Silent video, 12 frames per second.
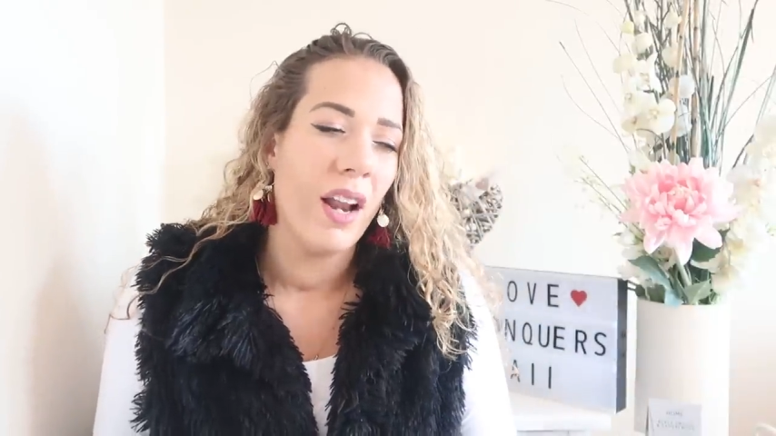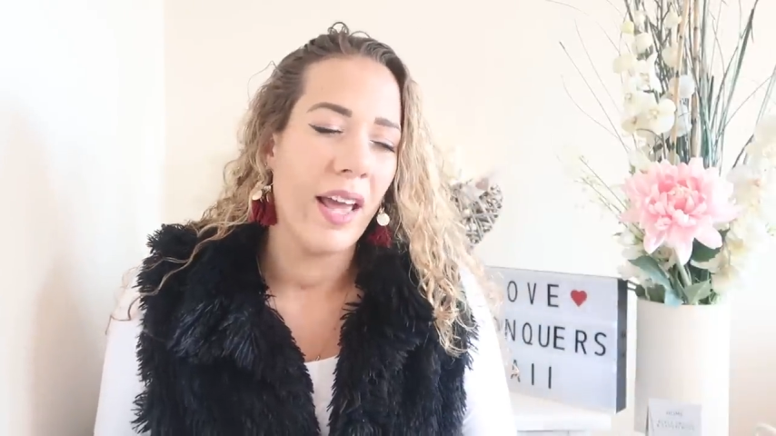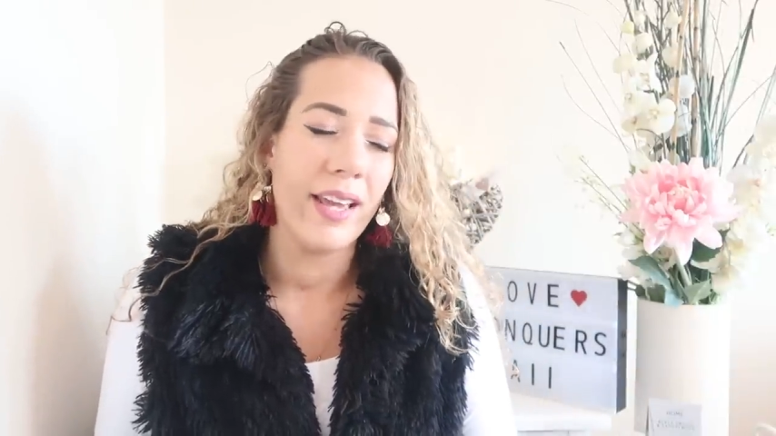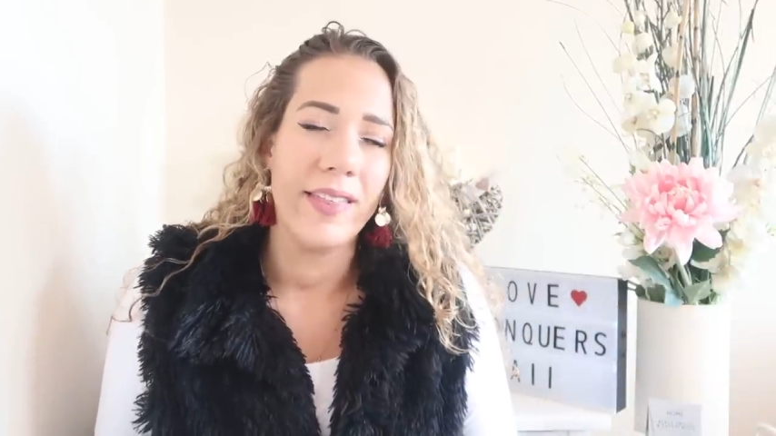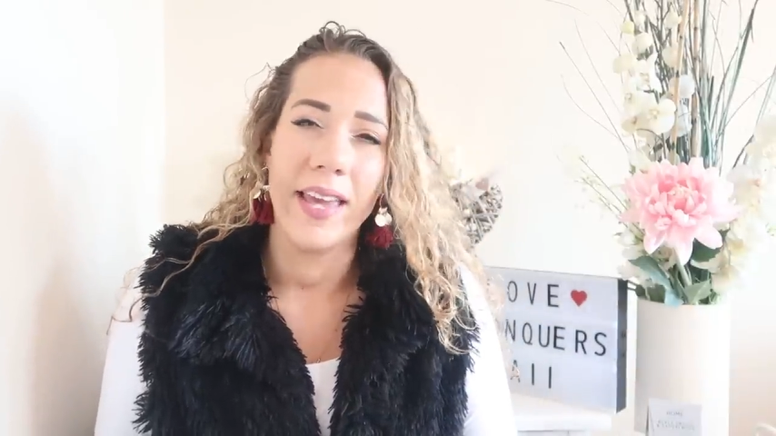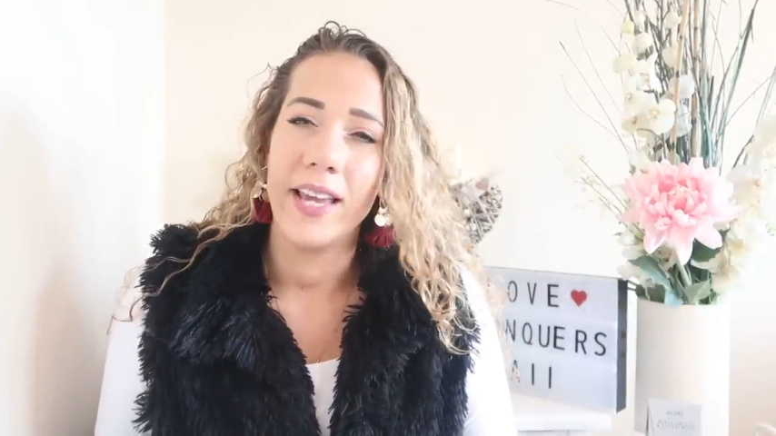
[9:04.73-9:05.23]

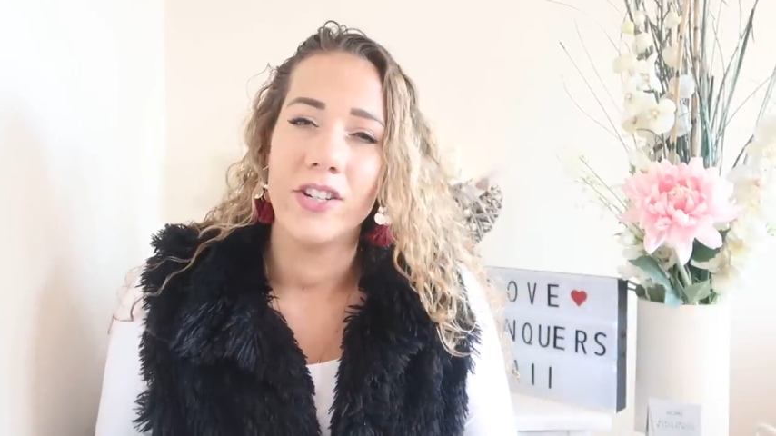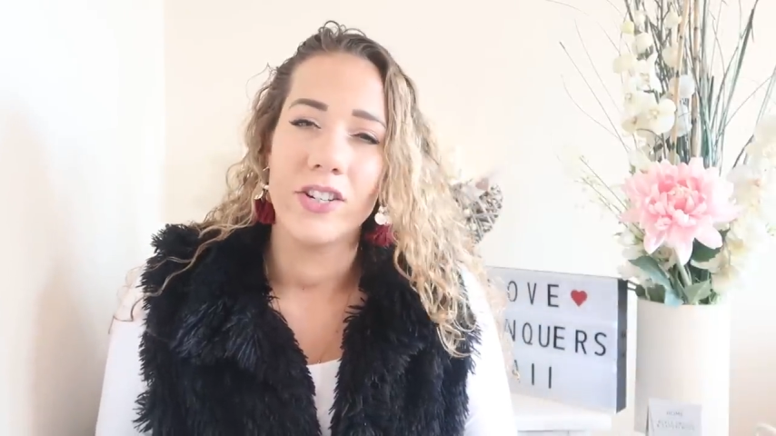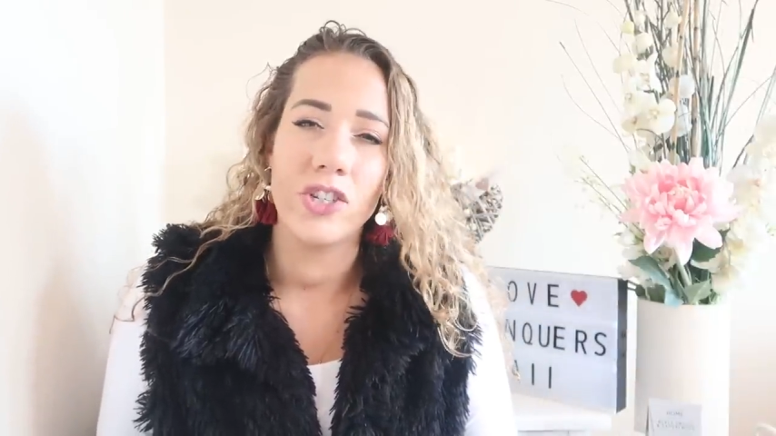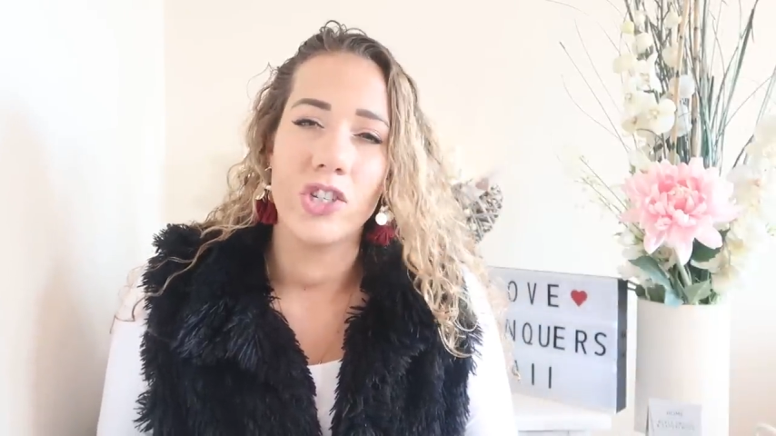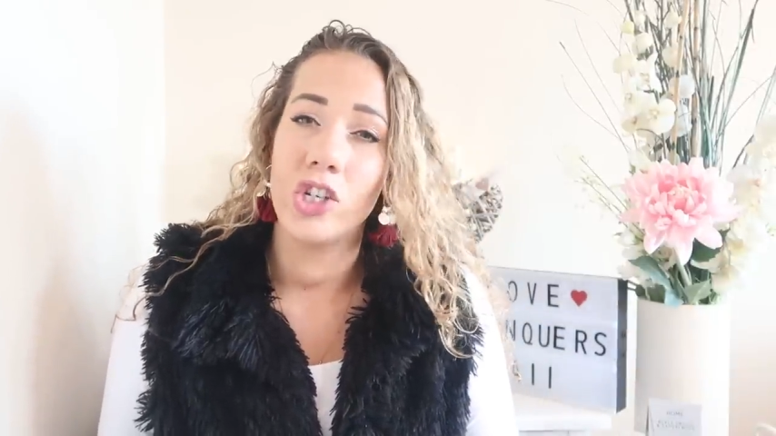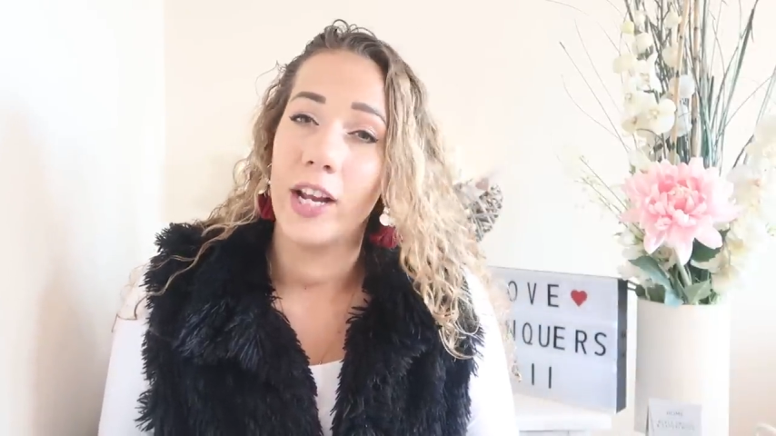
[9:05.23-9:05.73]
like they can
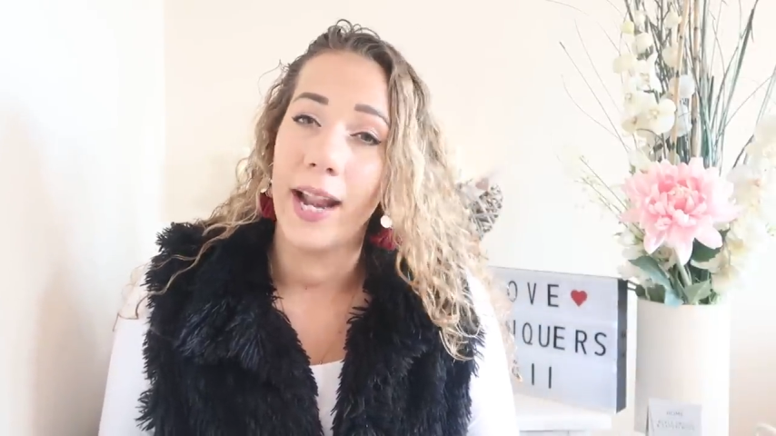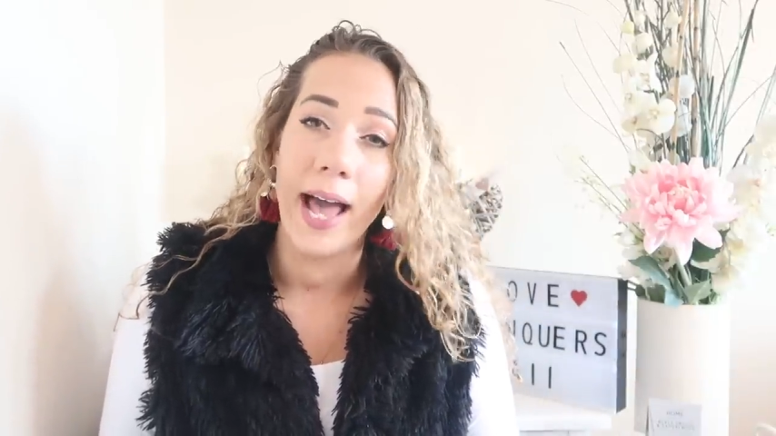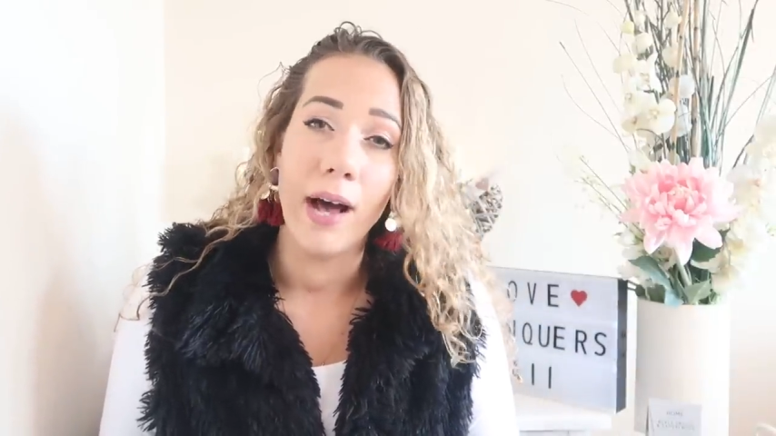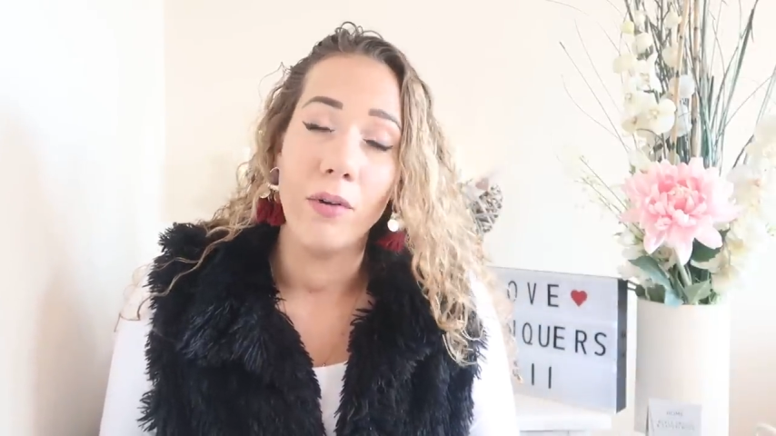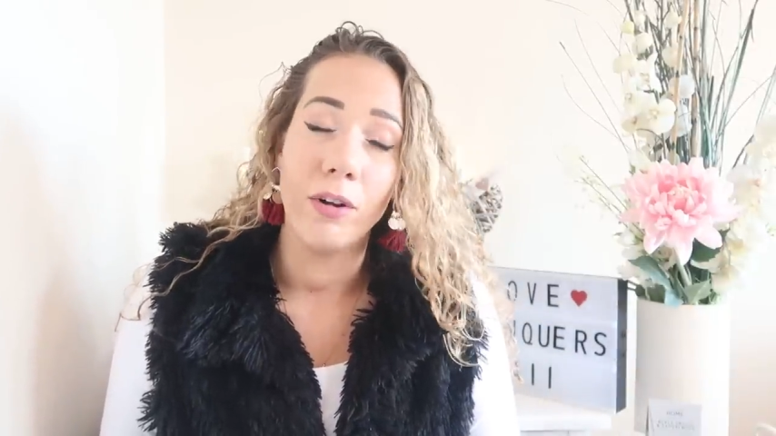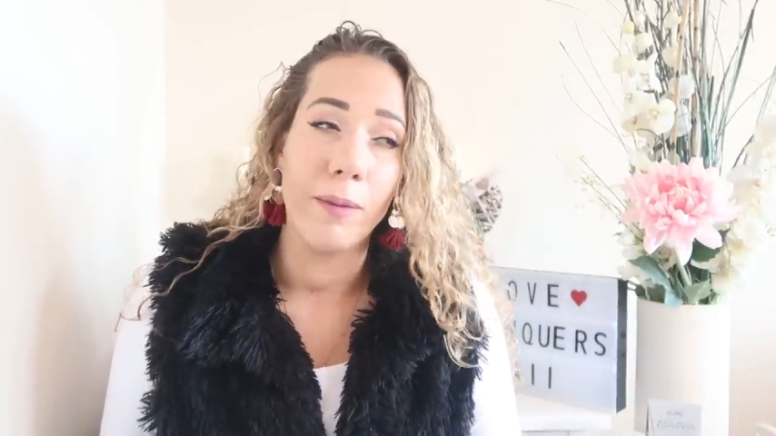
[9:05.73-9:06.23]
just chill
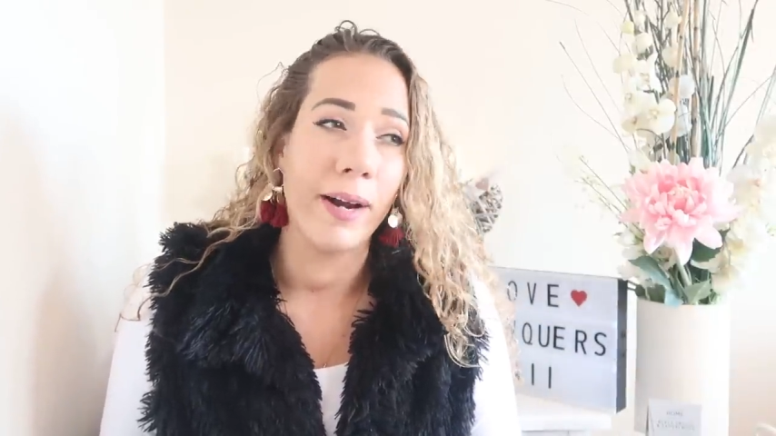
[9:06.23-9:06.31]
out.